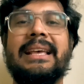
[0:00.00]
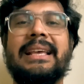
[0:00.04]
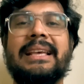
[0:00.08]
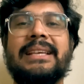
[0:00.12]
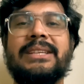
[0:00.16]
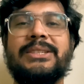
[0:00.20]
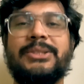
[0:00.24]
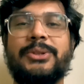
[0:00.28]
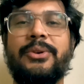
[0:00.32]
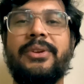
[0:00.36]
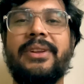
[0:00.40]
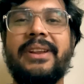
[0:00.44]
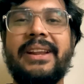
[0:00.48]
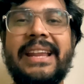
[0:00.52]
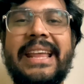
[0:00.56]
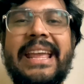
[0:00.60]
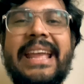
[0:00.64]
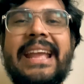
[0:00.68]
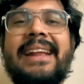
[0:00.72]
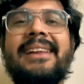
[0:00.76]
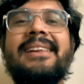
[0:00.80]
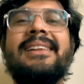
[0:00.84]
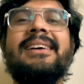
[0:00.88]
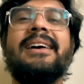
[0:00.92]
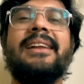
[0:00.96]
So,
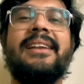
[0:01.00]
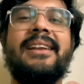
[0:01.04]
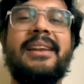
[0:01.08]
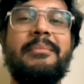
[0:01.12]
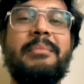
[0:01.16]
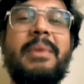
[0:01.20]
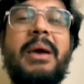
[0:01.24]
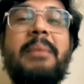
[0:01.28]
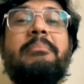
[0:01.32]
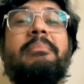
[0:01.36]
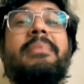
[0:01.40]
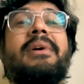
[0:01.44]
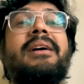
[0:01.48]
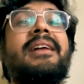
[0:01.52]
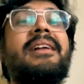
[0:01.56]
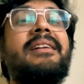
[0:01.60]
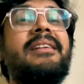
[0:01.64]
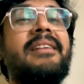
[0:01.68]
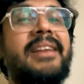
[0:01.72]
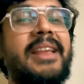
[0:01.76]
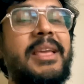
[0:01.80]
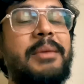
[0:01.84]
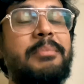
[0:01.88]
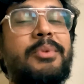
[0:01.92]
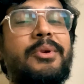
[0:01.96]
read, remember, and
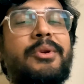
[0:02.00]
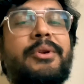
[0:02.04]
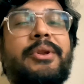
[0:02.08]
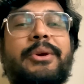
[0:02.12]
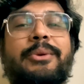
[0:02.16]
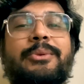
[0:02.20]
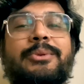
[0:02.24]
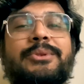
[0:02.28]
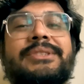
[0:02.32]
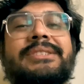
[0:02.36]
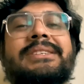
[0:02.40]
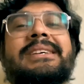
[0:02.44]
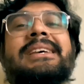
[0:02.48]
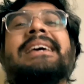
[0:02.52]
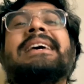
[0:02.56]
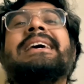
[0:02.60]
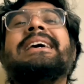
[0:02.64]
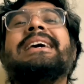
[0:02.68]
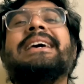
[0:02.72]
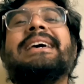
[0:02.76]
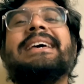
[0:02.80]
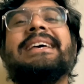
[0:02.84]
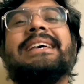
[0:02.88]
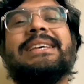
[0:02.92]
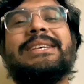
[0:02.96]
reproduce.
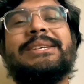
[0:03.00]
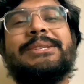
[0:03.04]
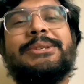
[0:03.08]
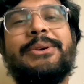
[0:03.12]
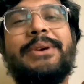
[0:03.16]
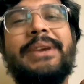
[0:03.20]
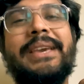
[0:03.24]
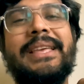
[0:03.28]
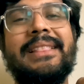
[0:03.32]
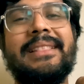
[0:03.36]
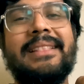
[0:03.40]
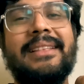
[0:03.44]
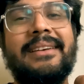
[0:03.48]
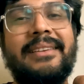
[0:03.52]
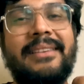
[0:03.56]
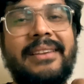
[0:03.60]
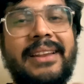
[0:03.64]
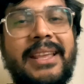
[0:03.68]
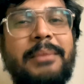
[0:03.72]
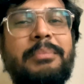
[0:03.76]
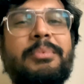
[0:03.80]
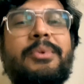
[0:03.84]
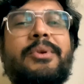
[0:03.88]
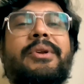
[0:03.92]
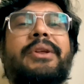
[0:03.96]
So in the
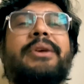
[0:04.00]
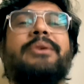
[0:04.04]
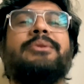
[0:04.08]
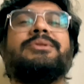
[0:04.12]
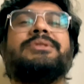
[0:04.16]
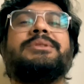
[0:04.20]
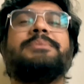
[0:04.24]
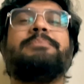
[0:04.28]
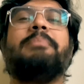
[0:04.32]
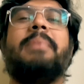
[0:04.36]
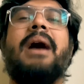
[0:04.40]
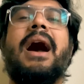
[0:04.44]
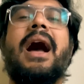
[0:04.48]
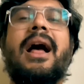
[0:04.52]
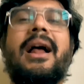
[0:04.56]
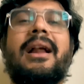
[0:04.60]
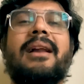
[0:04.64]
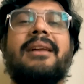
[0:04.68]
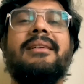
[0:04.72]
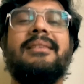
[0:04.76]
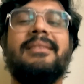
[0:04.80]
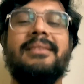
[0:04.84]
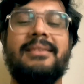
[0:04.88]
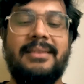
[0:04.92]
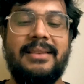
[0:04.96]
reproduce
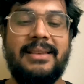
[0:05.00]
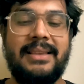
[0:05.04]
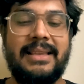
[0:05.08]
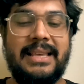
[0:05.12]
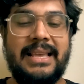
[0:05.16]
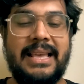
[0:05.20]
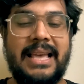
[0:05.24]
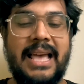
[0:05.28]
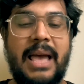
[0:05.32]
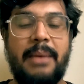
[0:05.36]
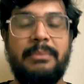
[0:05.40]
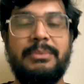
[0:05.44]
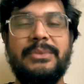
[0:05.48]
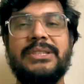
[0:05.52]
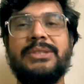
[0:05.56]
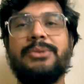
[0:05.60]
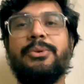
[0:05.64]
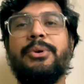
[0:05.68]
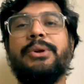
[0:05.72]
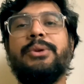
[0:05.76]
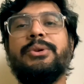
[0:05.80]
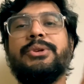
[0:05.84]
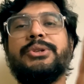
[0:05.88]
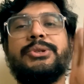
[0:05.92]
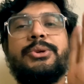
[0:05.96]
part, I'm just
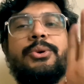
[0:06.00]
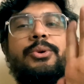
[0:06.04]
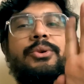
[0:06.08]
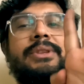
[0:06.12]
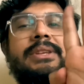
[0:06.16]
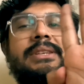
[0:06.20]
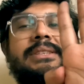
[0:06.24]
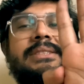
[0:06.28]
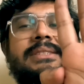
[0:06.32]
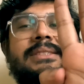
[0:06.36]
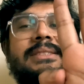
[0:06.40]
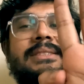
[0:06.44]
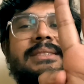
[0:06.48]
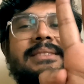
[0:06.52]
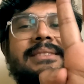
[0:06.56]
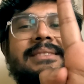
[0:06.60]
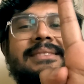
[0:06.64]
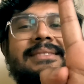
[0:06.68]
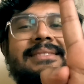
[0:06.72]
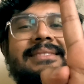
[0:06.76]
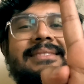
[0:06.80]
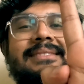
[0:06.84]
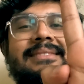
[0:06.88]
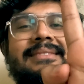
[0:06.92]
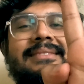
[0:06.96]
going to show this.
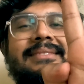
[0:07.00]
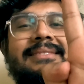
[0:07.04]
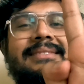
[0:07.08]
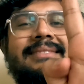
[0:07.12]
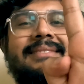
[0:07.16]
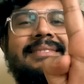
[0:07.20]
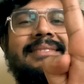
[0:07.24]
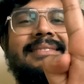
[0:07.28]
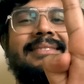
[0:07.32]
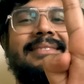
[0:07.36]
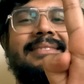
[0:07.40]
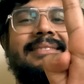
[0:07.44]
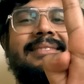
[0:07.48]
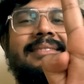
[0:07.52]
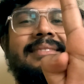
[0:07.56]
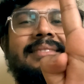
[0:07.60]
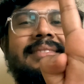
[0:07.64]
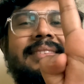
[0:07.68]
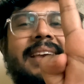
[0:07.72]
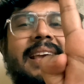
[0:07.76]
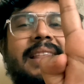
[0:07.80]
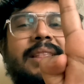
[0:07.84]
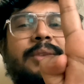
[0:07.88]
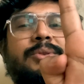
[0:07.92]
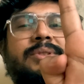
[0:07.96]

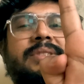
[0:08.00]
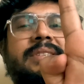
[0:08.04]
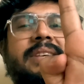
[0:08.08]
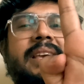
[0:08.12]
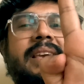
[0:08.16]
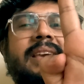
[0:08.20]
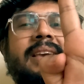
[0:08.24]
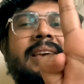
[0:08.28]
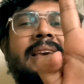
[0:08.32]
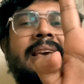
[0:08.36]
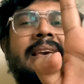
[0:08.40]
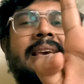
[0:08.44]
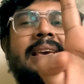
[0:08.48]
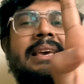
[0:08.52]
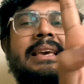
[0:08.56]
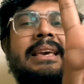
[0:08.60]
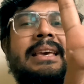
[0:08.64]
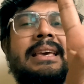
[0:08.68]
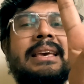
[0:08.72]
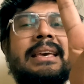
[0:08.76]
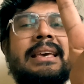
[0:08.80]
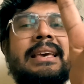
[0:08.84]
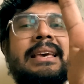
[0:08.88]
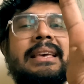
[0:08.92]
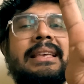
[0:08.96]
Can you see?
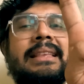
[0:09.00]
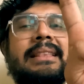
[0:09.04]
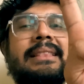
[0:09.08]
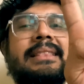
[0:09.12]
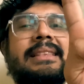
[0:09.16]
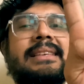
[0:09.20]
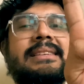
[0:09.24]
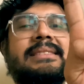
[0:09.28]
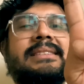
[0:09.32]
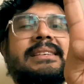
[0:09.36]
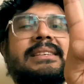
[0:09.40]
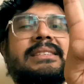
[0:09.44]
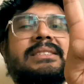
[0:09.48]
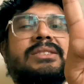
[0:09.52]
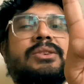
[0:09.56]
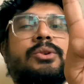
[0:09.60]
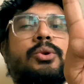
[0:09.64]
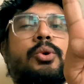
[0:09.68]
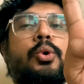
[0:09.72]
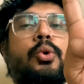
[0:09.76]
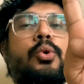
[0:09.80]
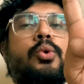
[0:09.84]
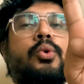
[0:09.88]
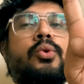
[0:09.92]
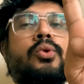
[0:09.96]
This is
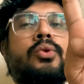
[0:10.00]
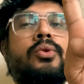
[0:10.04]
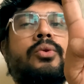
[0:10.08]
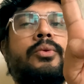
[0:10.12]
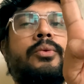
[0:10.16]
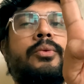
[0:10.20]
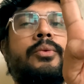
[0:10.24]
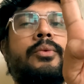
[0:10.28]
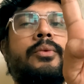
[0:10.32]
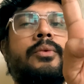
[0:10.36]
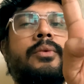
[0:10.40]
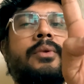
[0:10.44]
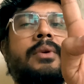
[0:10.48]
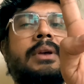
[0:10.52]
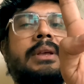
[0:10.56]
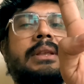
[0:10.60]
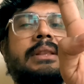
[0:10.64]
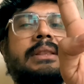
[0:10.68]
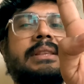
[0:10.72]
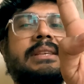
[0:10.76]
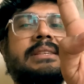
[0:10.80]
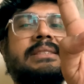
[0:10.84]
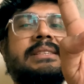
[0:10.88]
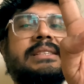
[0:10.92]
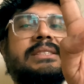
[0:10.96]
ku,
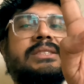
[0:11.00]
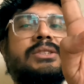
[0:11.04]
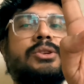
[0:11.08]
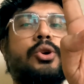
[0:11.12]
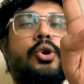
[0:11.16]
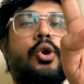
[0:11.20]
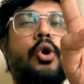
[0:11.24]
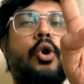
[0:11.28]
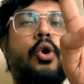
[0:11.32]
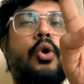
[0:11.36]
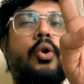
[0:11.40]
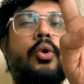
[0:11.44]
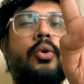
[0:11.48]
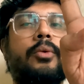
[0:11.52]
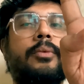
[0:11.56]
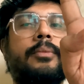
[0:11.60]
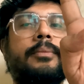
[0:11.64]
this is ko.